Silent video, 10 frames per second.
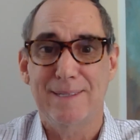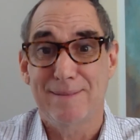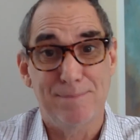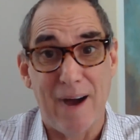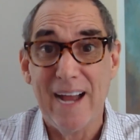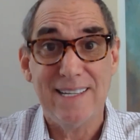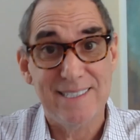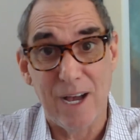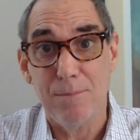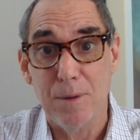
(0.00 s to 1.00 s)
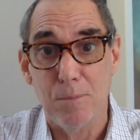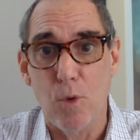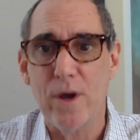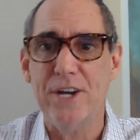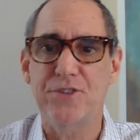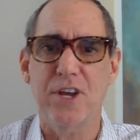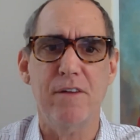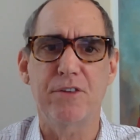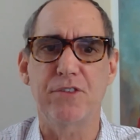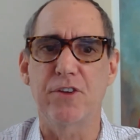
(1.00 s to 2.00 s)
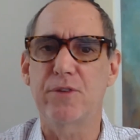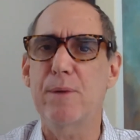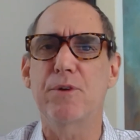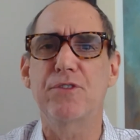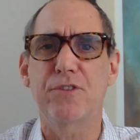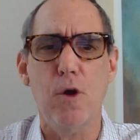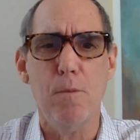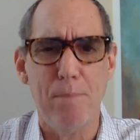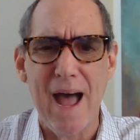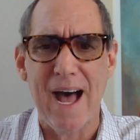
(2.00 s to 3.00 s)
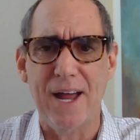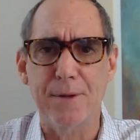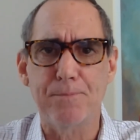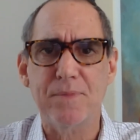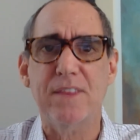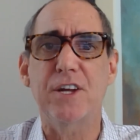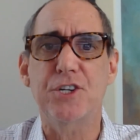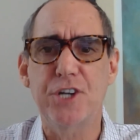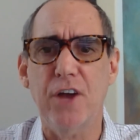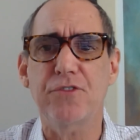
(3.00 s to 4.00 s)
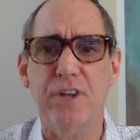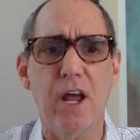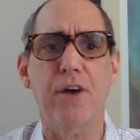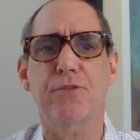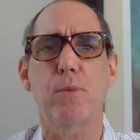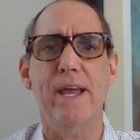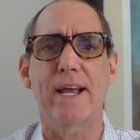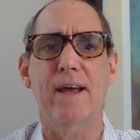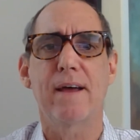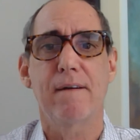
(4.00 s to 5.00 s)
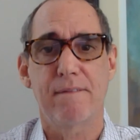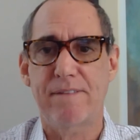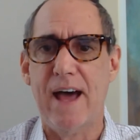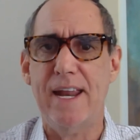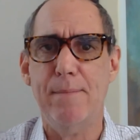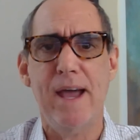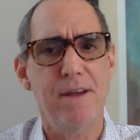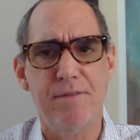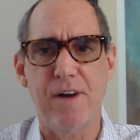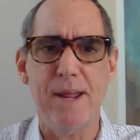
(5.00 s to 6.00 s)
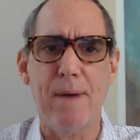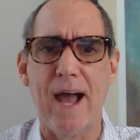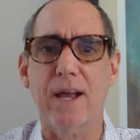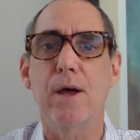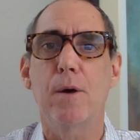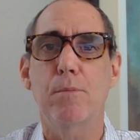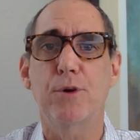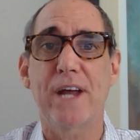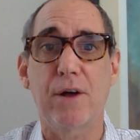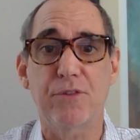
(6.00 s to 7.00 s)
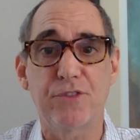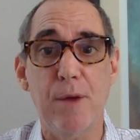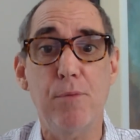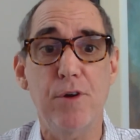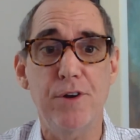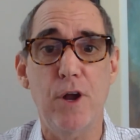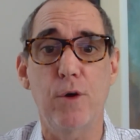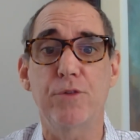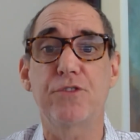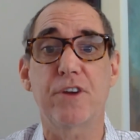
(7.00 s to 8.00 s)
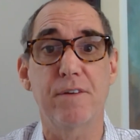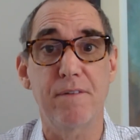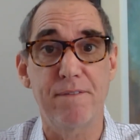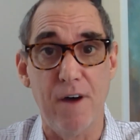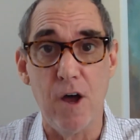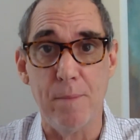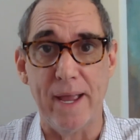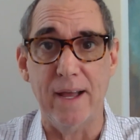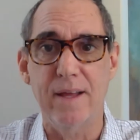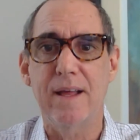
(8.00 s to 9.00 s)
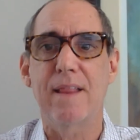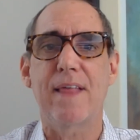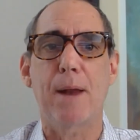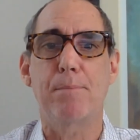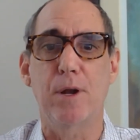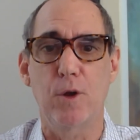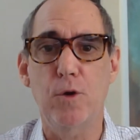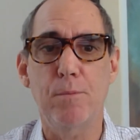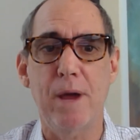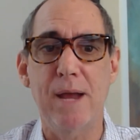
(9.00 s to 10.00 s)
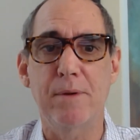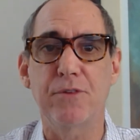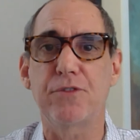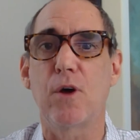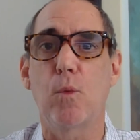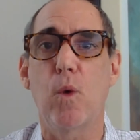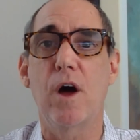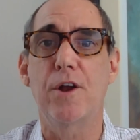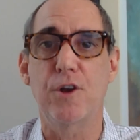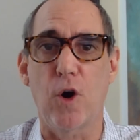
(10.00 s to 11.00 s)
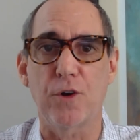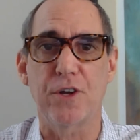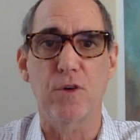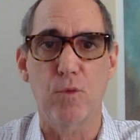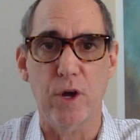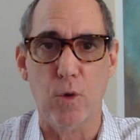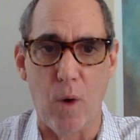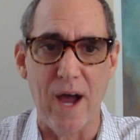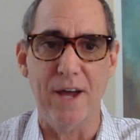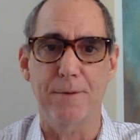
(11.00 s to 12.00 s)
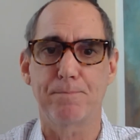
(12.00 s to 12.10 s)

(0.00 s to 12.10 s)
by some mortgage servicers, it was so bad that just last week, Fannie Mae and Freddie Mac put out separate notes confirming that balloon payments were not required.